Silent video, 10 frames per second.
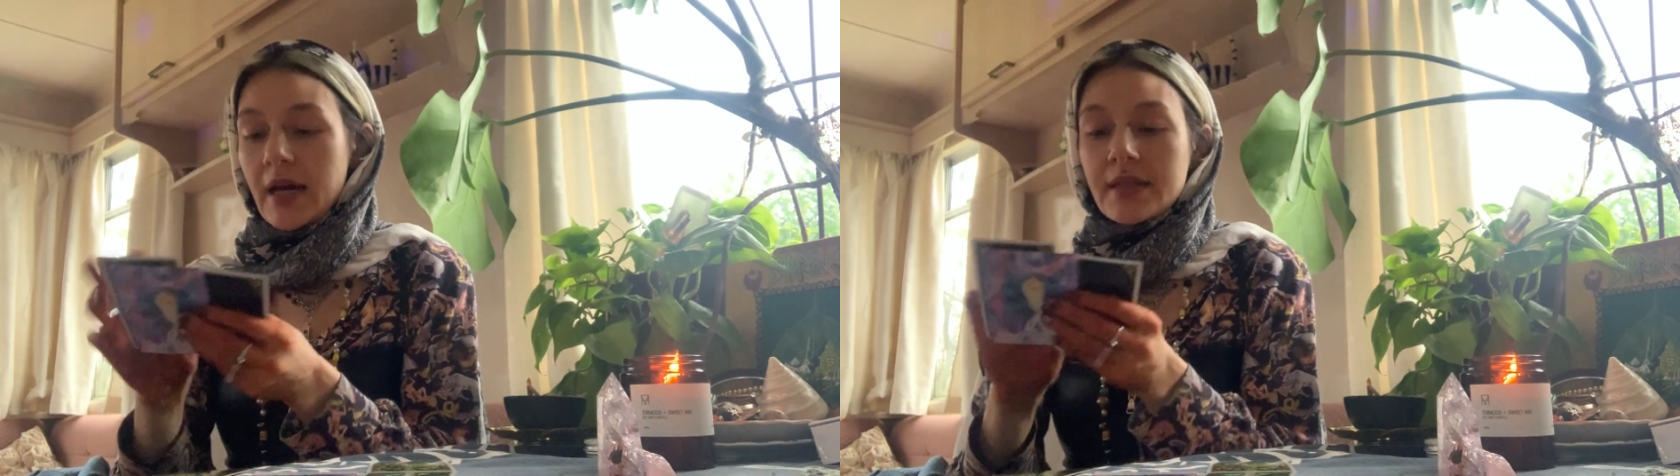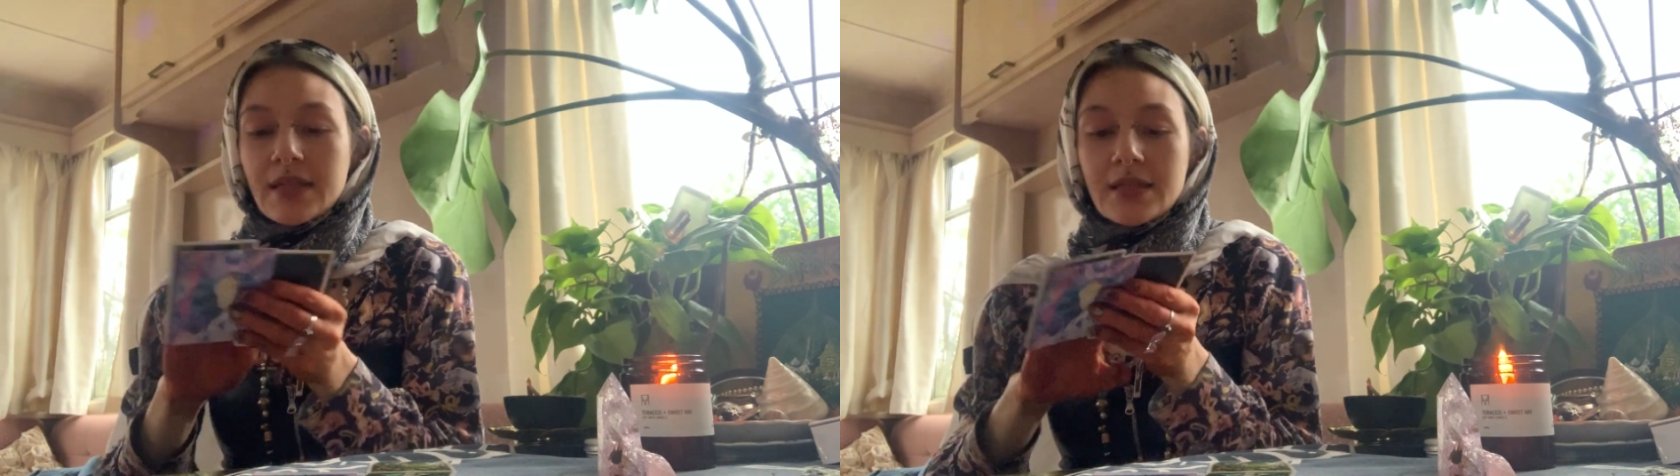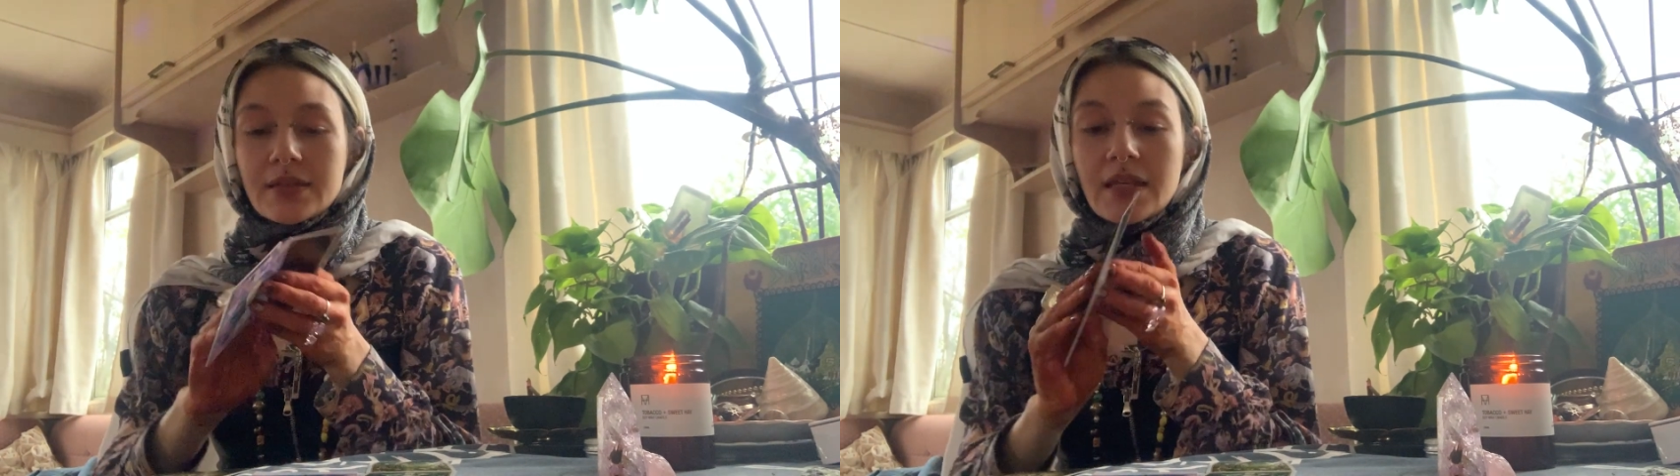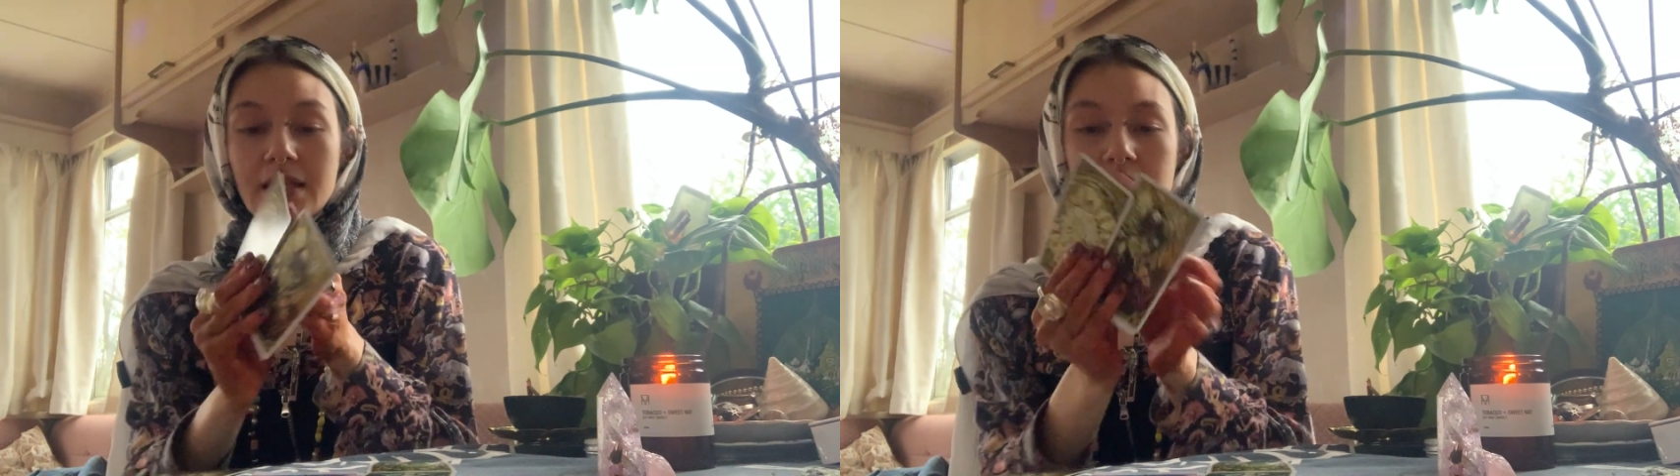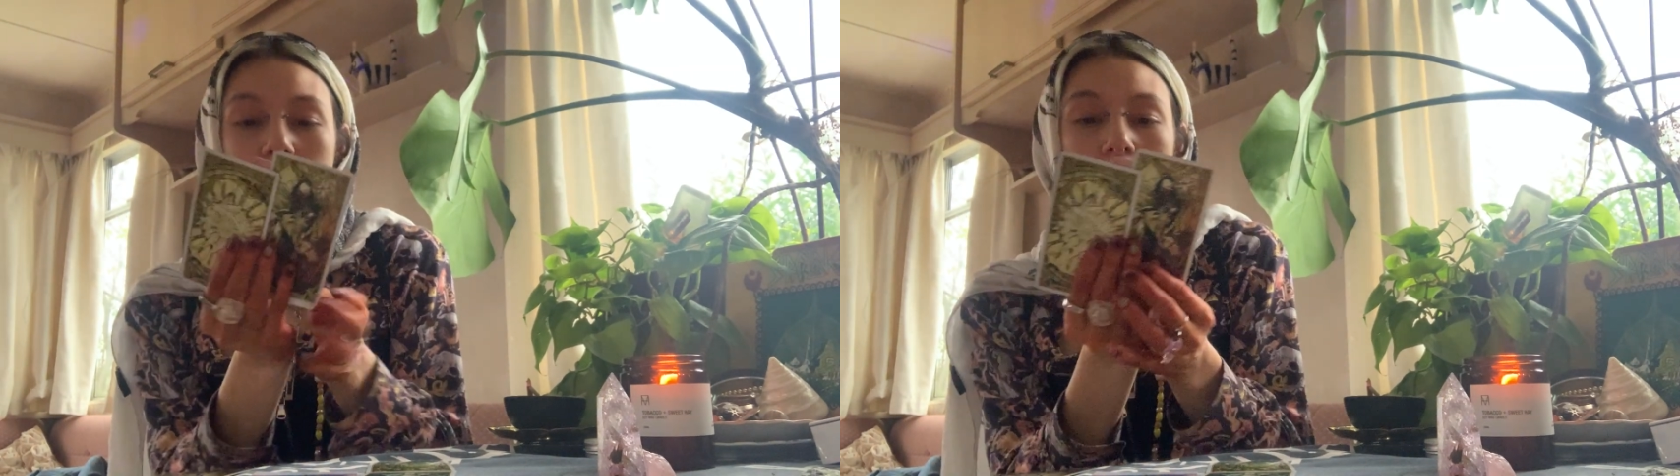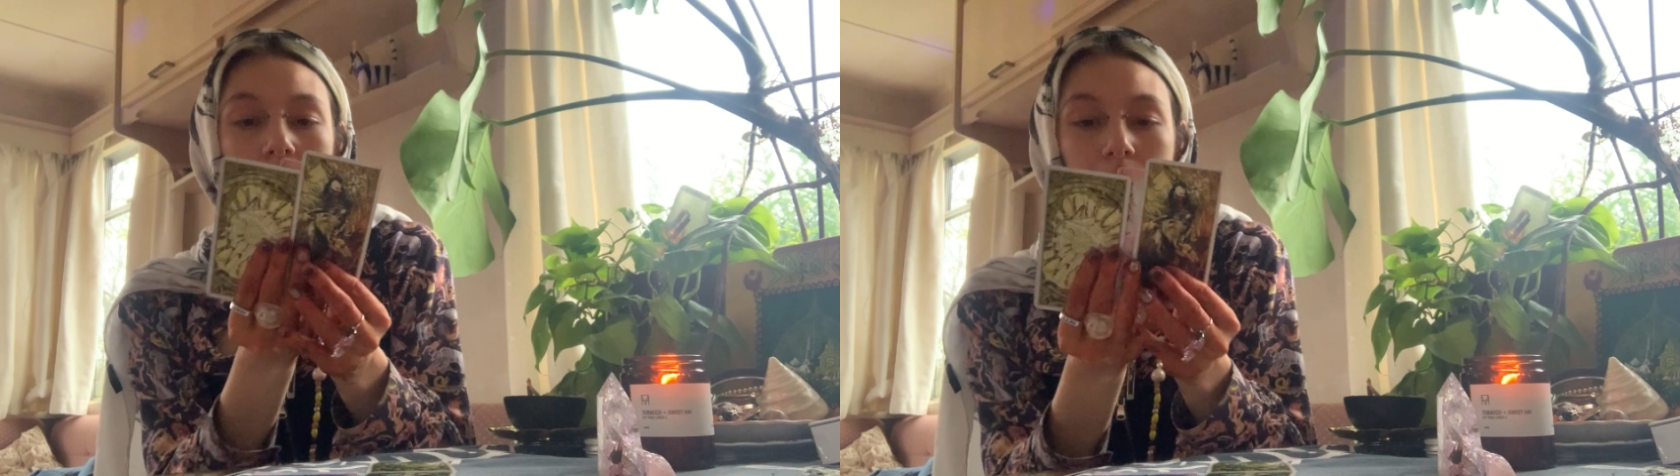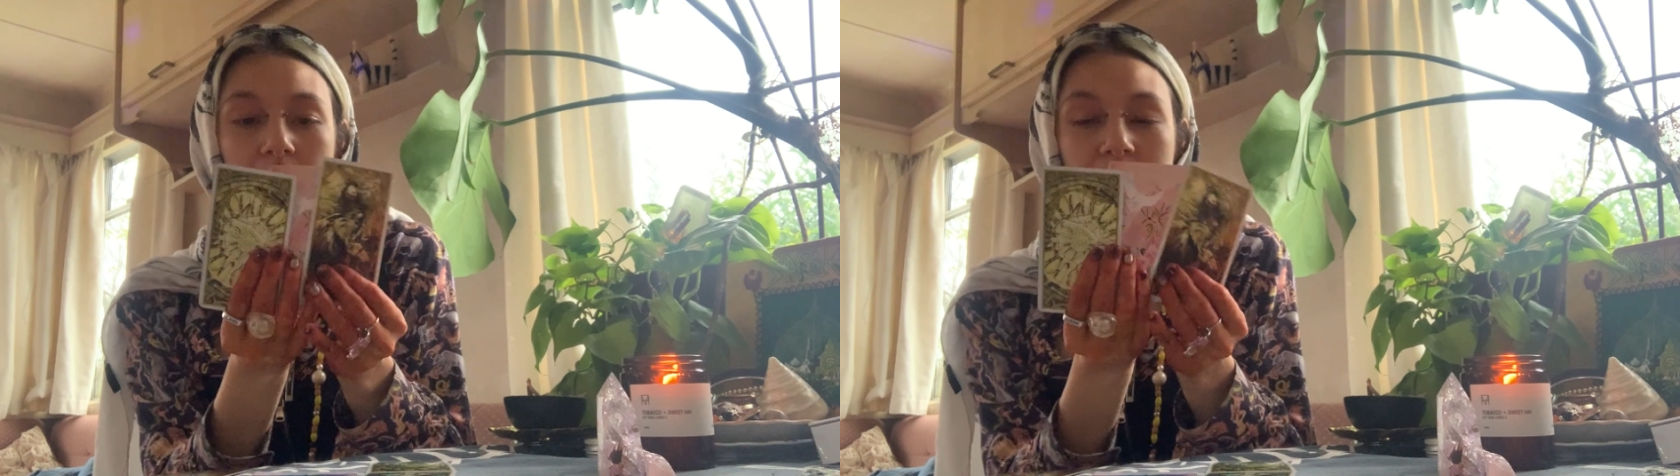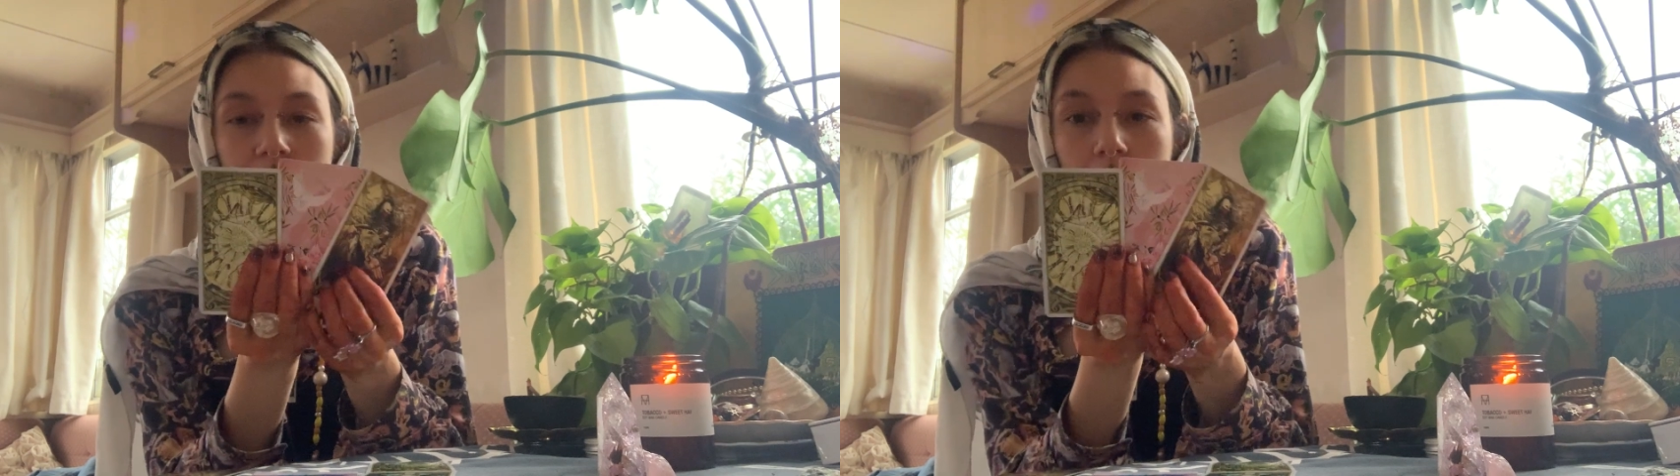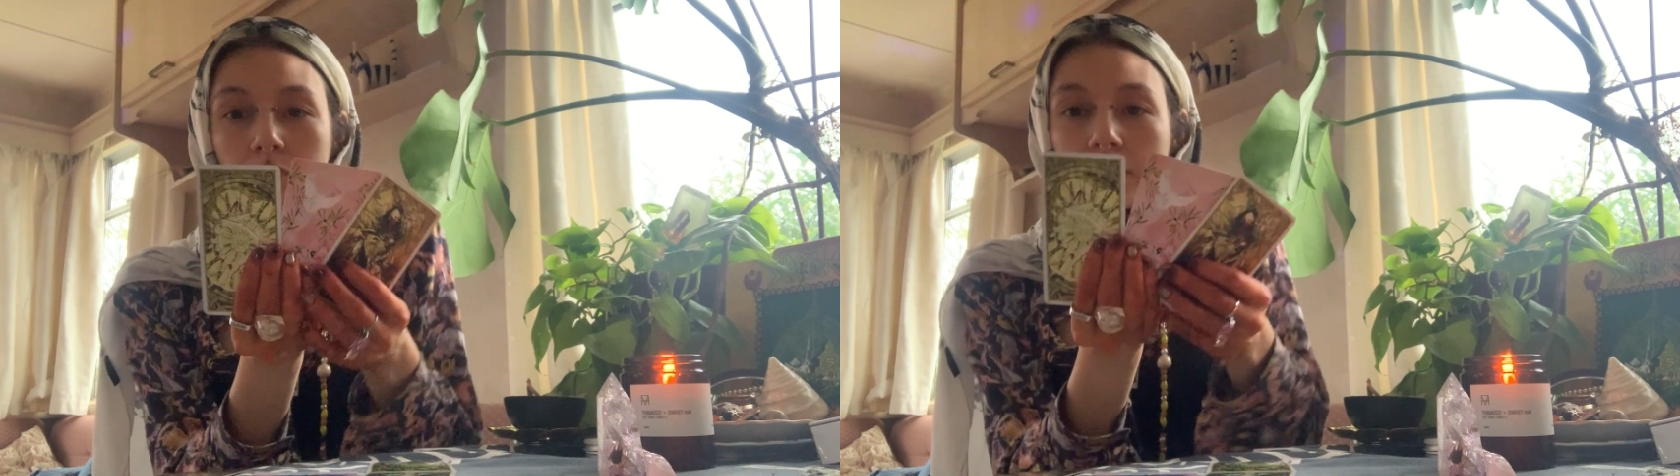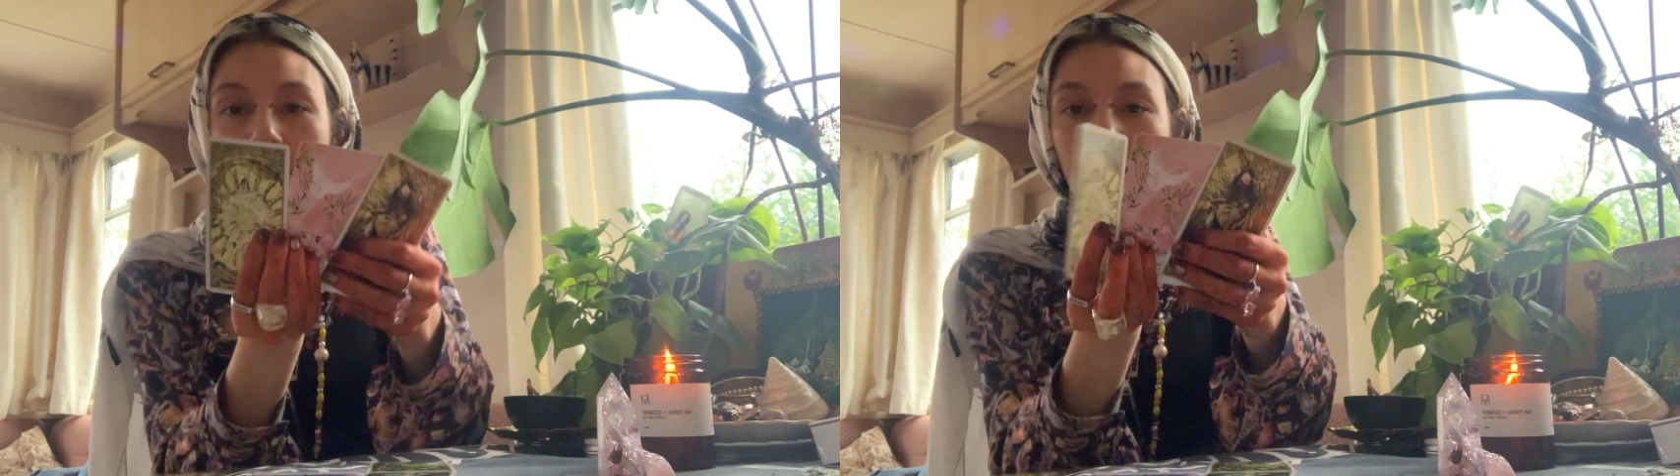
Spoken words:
and that this brings like a really